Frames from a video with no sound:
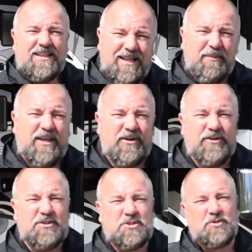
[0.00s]
Let me
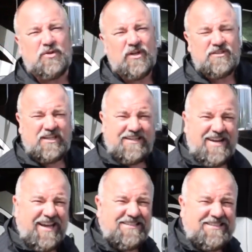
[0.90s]
introduce you to
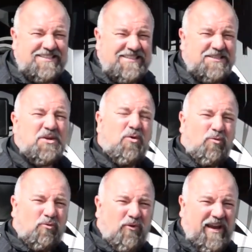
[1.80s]
Nexus's
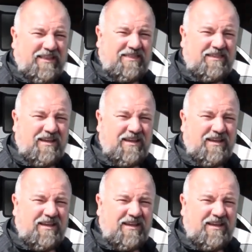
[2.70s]
Wraith.